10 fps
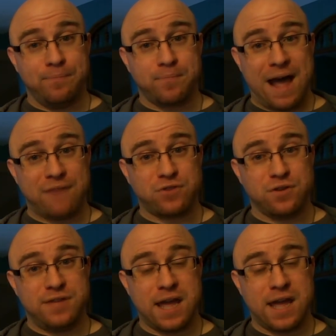After
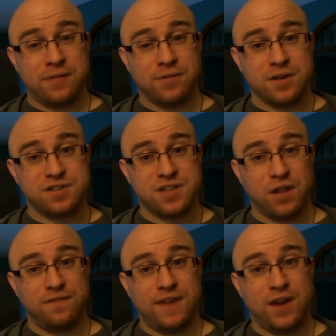taking the
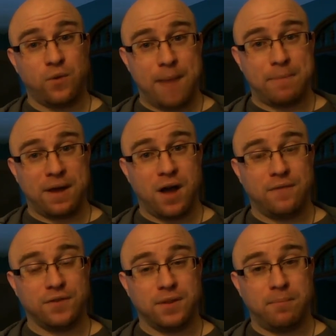cellophane wrapping
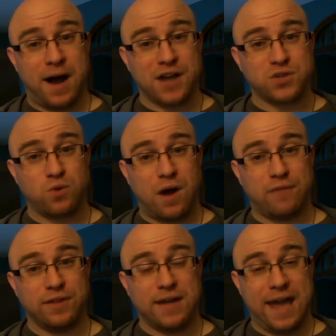off of the box or off
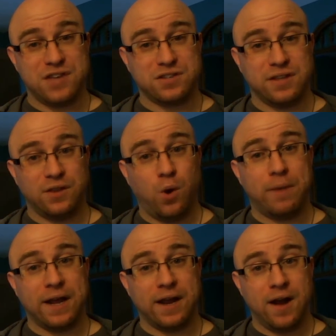of the case and then
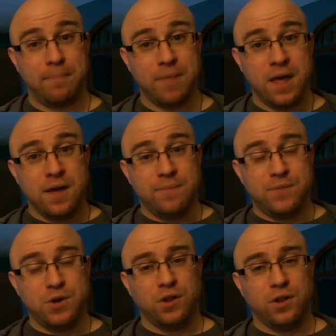opening it up,
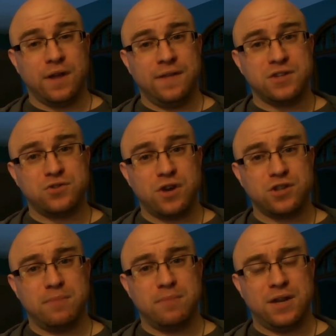you could look in the
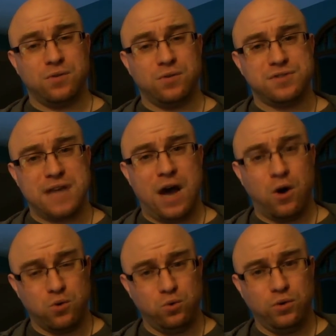instruction manual and see how
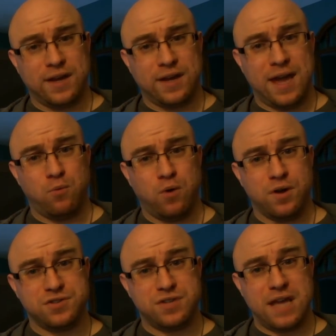cool the game
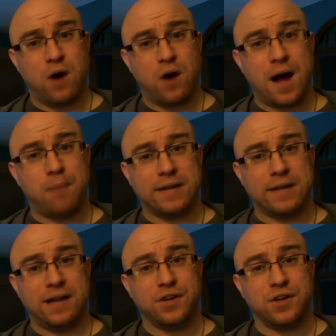was, see how
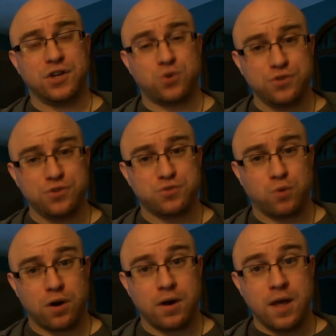complicated the controls
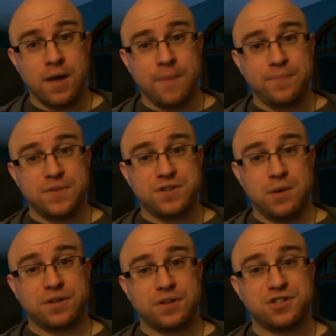were, see
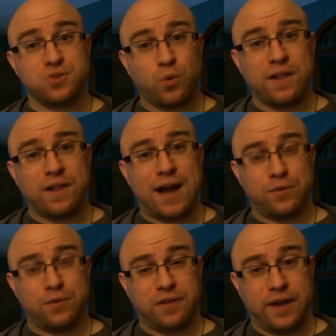what the storyline
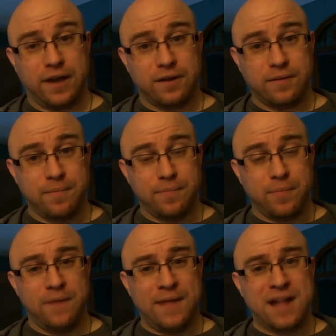was like.
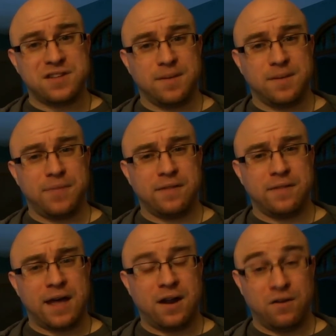And that's something
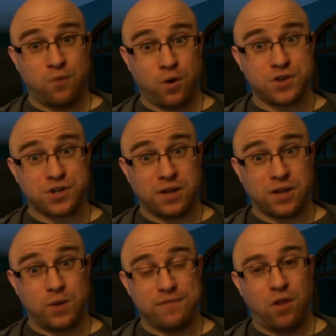that, unfortunately,
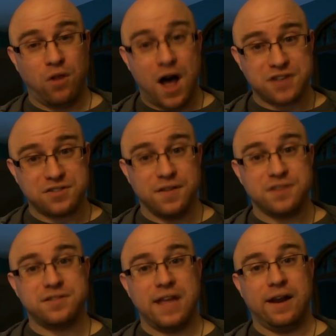we've lost in
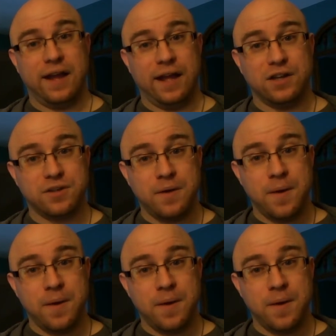this day and age.